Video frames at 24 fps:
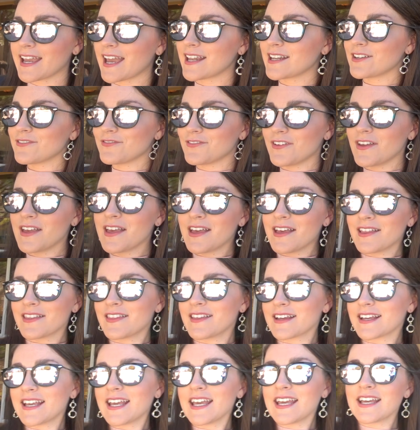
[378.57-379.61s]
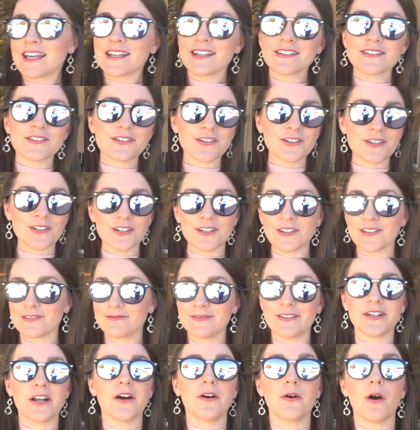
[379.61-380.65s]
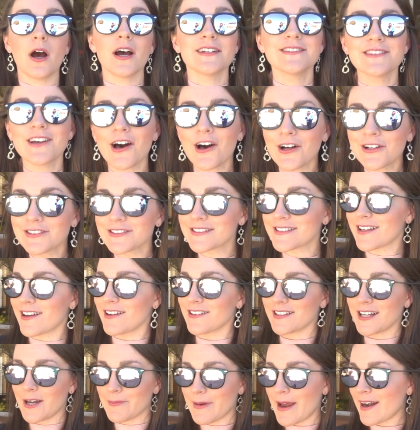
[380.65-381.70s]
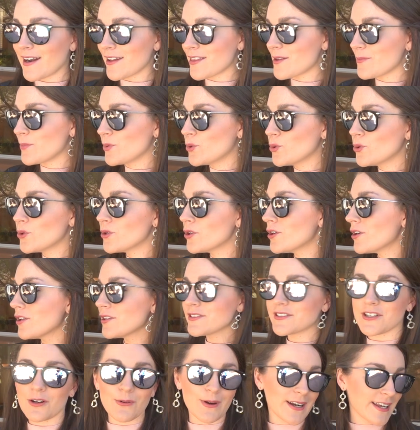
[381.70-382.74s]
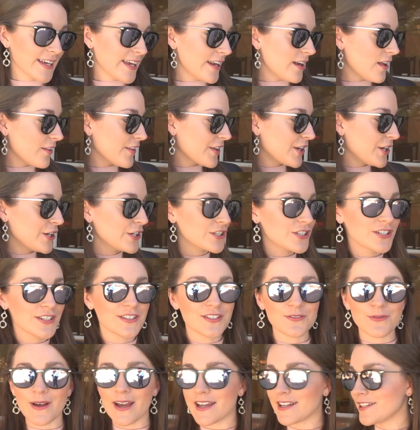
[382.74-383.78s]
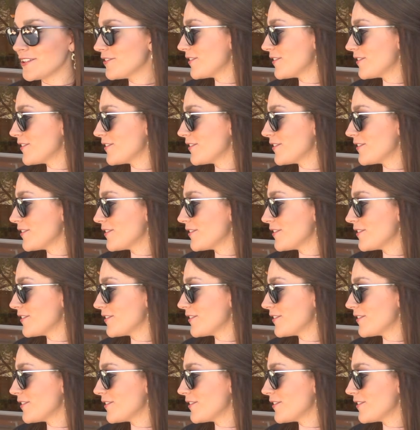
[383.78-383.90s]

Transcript: And if the kids or, adults come out of the pool, don't want to get all the cushions wet,